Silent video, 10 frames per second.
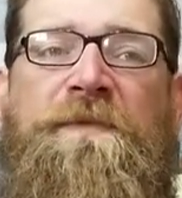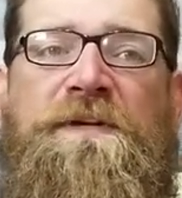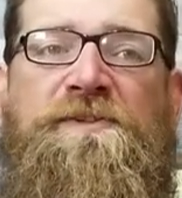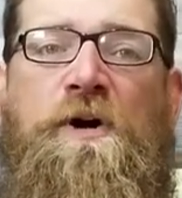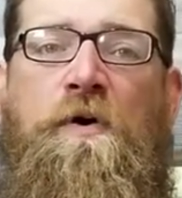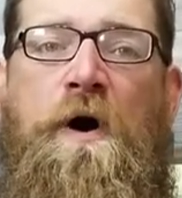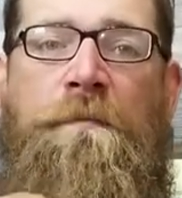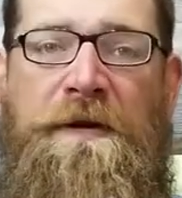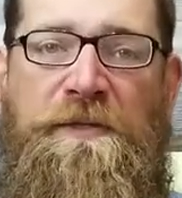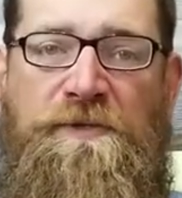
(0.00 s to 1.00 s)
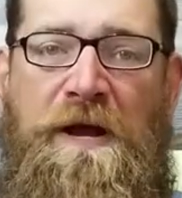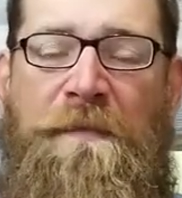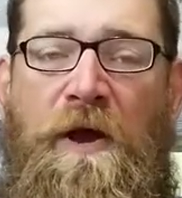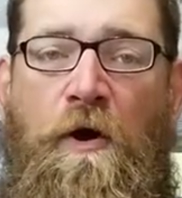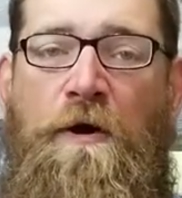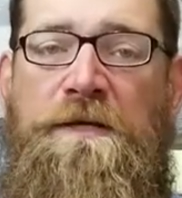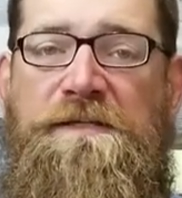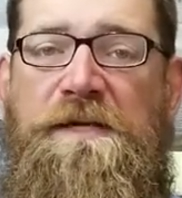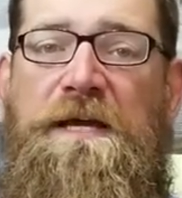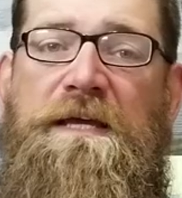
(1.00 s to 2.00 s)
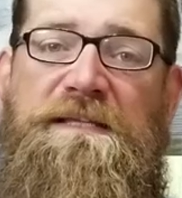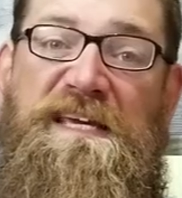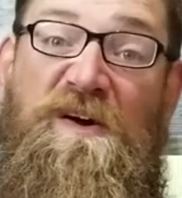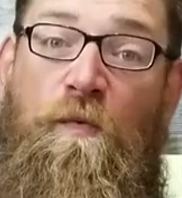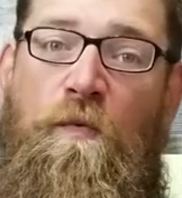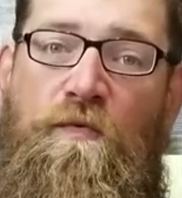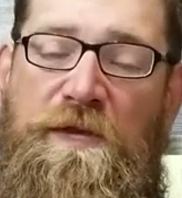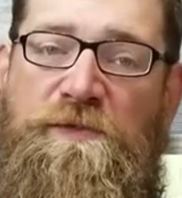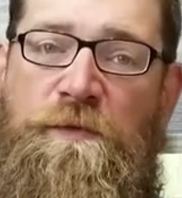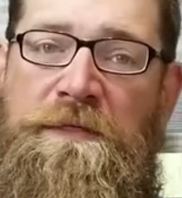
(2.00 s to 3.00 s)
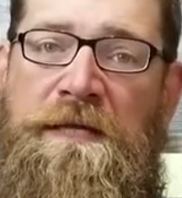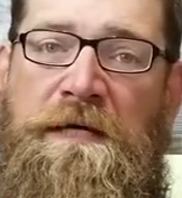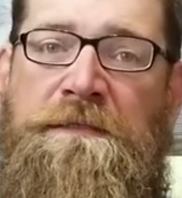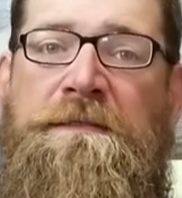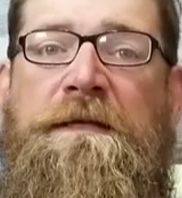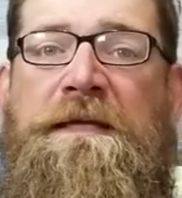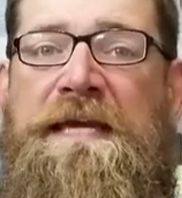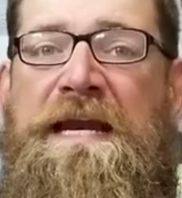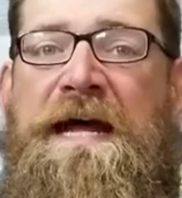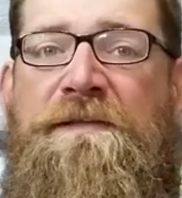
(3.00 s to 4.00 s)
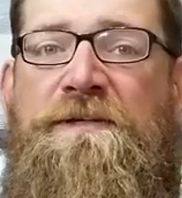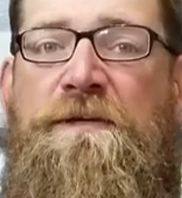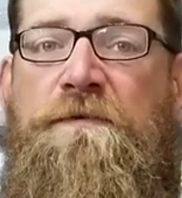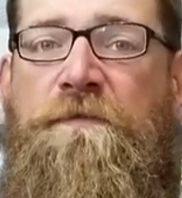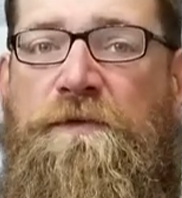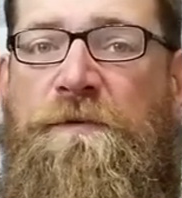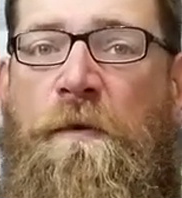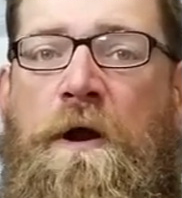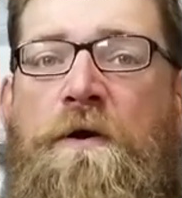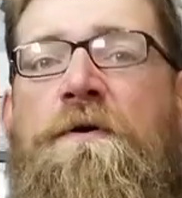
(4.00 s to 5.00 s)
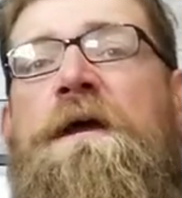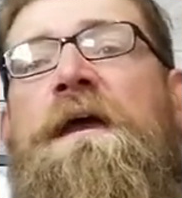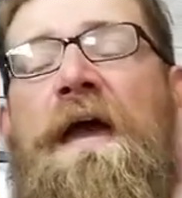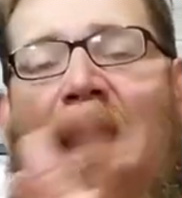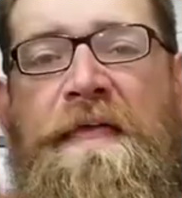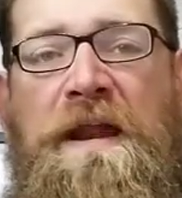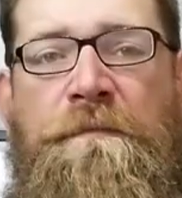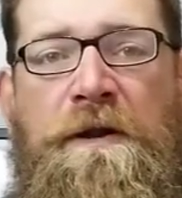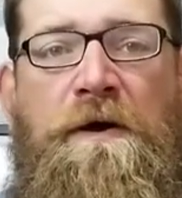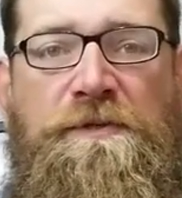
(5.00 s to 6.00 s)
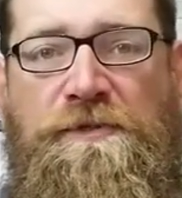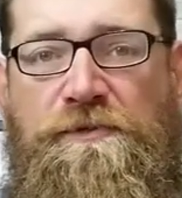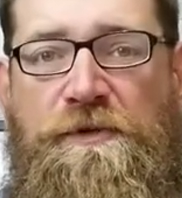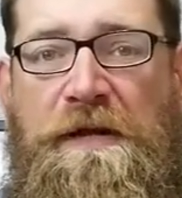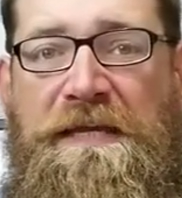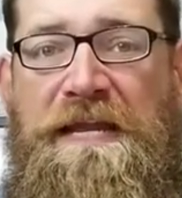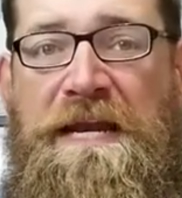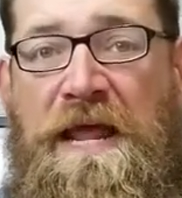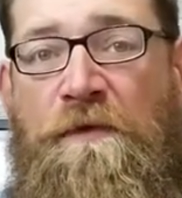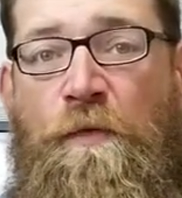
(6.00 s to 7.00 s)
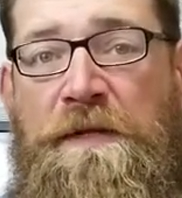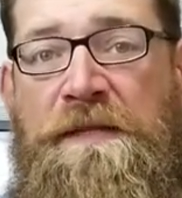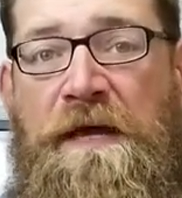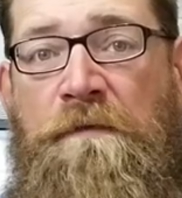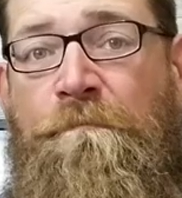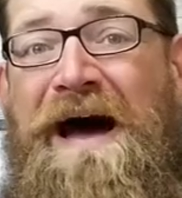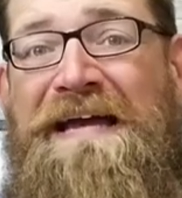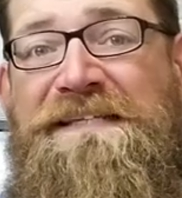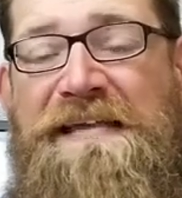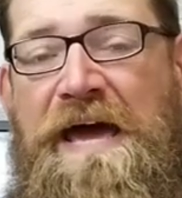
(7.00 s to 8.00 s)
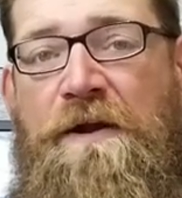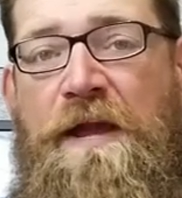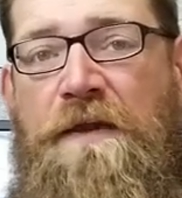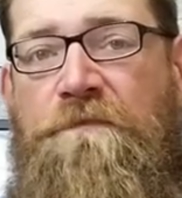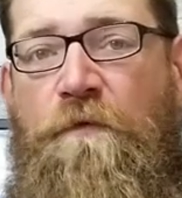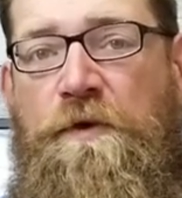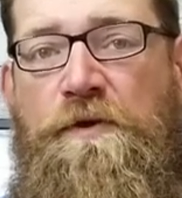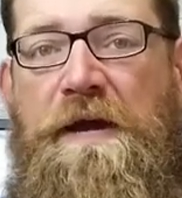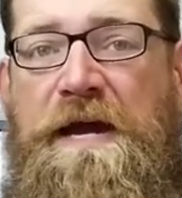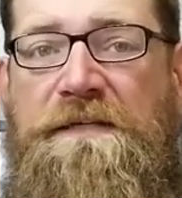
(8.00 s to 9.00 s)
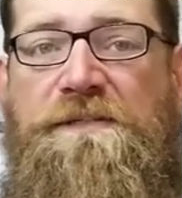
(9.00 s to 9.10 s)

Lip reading: So I'm going to try my hardest to get this one done, get it out to you for tomorrow. And then I'm going to also try to get another one done by Saturday for you guys.